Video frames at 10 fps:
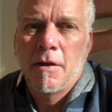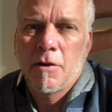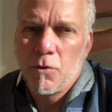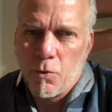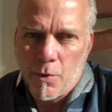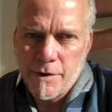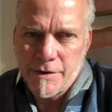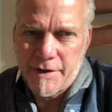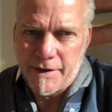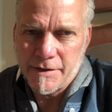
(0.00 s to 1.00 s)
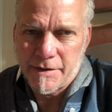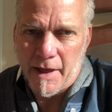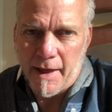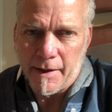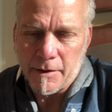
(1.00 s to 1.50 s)
quarantine
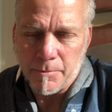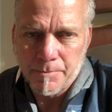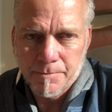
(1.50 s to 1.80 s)
style.